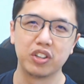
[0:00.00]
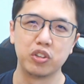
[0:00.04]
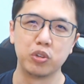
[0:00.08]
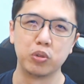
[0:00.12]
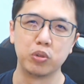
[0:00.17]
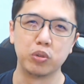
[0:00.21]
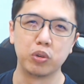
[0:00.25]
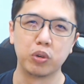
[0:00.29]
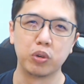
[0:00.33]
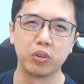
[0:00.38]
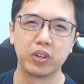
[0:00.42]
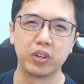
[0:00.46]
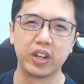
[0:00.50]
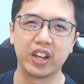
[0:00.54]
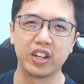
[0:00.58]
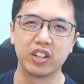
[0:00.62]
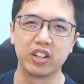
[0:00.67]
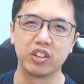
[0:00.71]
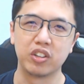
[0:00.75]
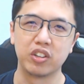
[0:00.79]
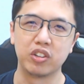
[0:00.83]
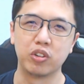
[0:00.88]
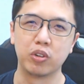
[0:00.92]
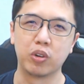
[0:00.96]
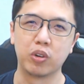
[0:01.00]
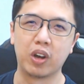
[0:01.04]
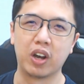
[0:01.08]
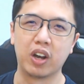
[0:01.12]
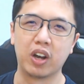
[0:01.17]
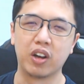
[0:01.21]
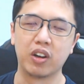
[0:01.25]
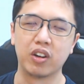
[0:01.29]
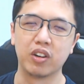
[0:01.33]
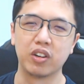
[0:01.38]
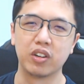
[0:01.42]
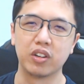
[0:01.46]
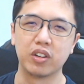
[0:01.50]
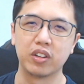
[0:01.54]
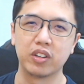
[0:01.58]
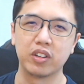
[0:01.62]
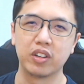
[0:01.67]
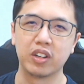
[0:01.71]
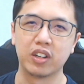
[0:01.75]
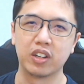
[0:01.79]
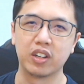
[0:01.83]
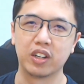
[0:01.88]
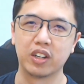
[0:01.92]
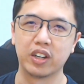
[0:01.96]
know that you are
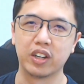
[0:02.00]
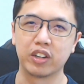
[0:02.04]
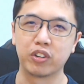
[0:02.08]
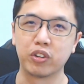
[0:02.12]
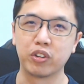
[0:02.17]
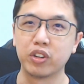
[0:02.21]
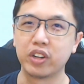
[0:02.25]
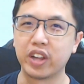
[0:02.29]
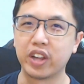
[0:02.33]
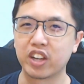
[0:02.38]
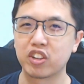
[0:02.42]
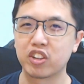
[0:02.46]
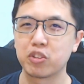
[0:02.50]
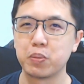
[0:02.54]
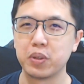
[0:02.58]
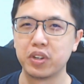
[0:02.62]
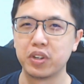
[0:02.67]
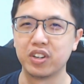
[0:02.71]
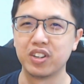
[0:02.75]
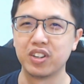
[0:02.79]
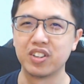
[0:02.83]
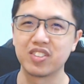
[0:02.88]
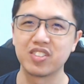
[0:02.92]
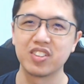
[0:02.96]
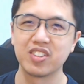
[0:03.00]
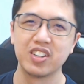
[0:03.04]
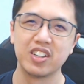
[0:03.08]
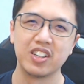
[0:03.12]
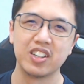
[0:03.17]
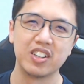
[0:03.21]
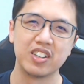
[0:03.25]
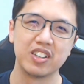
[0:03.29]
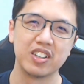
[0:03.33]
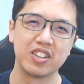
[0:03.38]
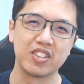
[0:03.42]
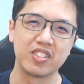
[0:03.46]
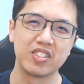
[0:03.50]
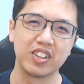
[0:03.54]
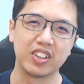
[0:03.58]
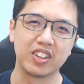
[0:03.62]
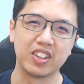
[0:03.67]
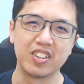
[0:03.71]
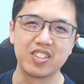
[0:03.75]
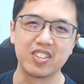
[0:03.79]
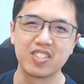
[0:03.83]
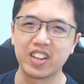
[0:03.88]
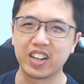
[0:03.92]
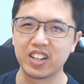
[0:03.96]
going to experience a
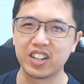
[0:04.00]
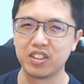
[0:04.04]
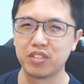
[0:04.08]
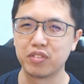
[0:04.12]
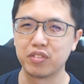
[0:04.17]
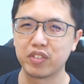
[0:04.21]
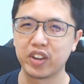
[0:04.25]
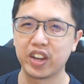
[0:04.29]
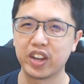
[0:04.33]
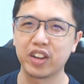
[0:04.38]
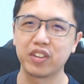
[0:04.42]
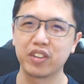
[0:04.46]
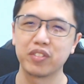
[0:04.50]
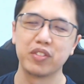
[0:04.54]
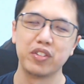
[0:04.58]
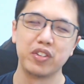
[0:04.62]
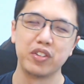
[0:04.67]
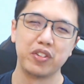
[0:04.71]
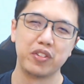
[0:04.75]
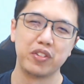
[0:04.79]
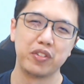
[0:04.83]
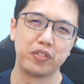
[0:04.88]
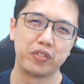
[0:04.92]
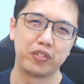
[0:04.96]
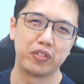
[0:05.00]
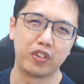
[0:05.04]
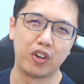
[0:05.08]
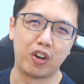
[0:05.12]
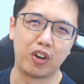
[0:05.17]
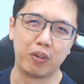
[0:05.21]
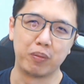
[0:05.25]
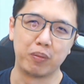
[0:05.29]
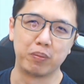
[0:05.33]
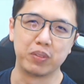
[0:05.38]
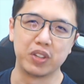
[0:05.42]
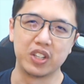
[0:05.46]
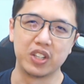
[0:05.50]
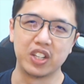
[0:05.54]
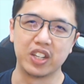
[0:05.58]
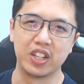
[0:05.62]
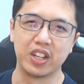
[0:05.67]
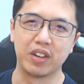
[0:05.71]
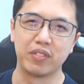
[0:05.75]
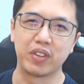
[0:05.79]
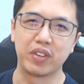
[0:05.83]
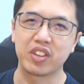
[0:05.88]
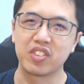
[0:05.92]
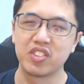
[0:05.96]
certain side effect from the
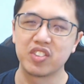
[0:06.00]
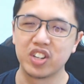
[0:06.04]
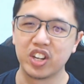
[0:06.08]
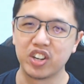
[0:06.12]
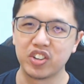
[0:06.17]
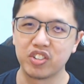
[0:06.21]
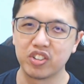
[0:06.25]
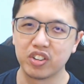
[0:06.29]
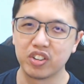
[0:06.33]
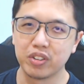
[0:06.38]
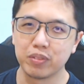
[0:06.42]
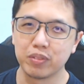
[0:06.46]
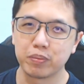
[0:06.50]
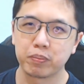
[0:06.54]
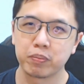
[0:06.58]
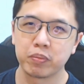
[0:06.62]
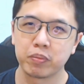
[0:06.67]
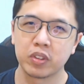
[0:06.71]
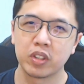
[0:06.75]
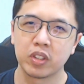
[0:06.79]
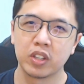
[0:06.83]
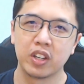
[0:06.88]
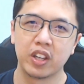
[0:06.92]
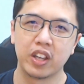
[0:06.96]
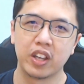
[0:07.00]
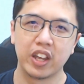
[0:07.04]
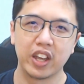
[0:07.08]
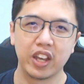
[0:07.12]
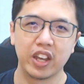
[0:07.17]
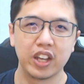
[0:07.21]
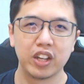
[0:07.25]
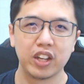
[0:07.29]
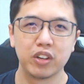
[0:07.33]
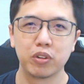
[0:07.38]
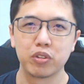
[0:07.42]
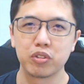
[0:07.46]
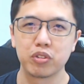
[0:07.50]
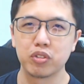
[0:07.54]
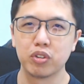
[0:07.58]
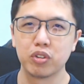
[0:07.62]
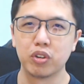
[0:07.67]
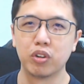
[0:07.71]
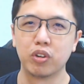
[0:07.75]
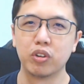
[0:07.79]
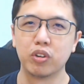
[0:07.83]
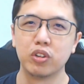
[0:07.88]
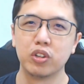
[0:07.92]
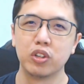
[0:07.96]
vaccination, and
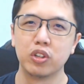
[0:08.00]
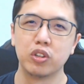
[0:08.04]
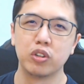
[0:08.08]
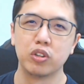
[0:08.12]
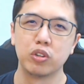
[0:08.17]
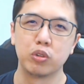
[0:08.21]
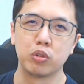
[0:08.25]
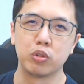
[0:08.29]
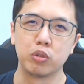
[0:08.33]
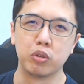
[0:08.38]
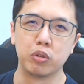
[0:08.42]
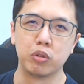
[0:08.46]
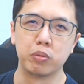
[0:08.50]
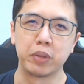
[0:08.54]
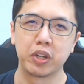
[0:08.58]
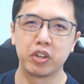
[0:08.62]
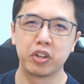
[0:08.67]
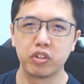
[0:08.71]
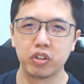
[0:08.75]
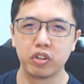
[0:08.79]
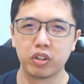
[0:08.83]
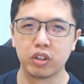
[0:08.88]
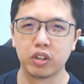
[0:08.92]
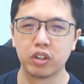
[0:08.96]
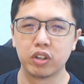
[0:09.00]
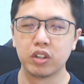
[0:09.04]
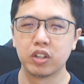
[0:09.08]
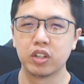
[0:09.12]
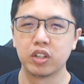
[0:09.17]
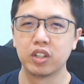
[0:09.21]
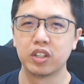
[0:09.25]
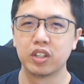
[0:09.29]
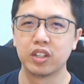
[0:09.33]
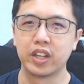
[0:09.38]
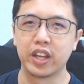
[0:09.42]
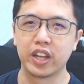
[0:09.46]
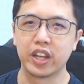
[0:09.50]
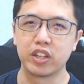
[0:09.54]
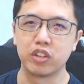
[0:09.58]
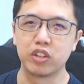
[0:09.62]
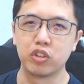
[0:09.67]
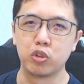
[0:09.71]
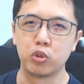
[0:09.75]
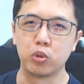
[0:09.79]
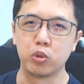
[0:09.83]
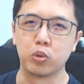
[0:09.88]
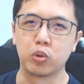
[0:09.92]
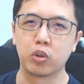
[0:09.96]
also to make sure that
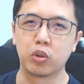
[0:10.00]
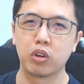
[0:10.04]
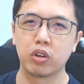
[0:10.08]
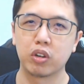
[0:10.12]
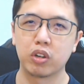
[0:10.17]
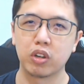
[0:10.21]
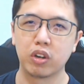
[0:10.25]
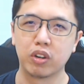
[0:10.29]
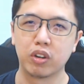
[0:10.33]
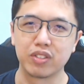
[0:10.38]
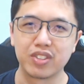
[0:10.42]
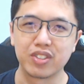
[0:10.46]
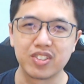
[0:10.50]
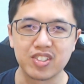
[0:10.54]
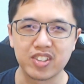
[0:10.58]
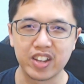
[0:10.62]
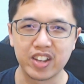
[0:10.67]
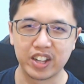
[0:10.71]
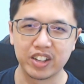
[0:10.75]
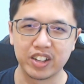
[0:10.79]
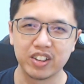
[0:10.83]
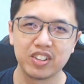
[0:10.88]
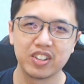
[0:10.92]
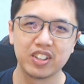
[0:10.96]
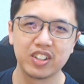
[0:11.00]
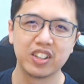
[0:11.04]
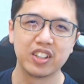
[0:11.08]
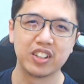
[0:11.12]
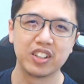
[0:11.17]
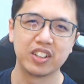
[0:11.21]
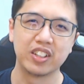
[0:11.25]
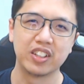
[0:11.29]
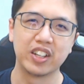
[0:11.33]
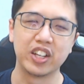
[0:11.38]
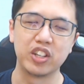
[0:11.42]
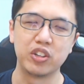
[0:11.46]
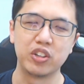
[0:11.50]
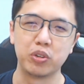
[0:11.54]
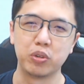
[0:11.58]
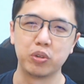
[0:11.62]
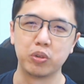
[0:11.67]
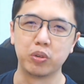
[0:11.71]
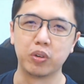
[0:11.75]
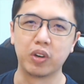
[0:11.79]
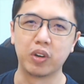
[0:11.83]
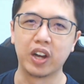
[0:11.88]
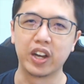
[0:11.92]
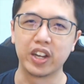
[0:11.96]
you consent that
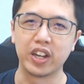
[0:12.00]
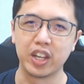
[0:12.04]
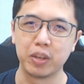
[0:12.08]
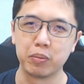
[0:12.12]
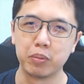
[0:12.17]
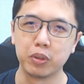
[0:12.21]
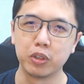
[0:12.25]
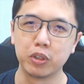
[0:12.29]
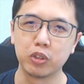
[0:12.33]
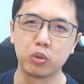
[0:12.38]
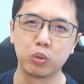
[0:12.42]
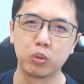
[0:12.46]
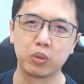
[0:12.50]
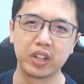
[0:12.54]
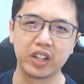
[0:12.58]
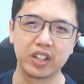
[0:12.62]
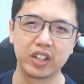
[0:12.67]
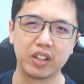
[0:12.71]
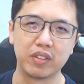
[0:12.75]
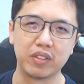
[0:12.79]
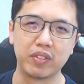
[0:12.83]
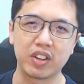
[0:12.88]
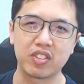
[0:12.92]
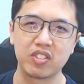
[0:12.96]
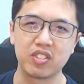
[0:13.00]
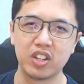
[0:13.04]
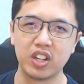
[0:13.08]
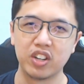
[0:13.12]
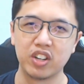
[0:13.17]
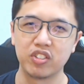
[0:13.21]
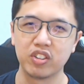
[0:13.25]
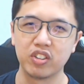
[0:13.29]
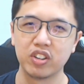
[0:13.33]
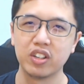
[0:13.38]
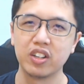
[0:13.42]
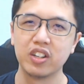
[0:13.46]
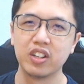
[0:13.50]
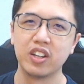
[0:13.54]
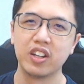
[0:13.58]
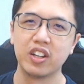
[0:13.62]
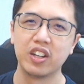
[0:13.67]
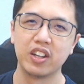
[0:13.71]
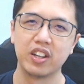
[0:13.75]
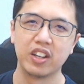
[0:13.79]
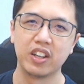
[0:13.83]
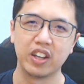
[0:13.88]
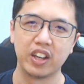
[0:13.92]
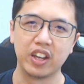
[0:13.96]
you are able to take the vaccination.
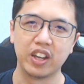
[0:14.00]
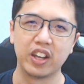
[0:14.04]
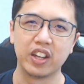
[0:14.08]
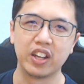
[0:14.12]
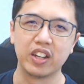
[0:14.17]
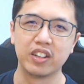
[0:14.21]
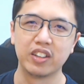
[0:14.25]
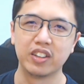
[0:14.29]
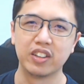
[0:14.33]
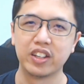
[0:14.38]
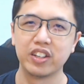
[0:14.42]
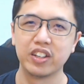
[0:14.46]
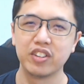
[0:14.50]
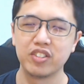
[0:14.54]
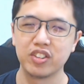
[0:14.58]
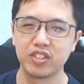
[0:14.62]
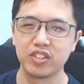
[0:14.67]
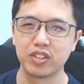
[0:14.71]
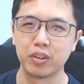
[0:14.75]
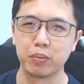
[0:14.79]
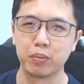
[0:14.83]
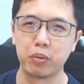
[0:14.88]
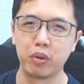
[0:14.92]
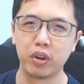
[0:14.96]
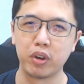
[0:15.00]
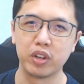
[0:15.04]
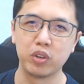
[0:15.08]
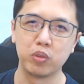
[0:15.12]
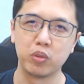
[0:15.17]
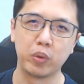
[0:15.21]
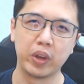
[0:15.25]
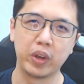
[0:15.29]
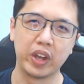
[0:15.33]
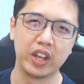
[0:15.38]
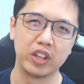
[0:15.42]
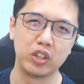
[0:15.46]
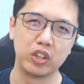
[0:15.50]
And this is the point where you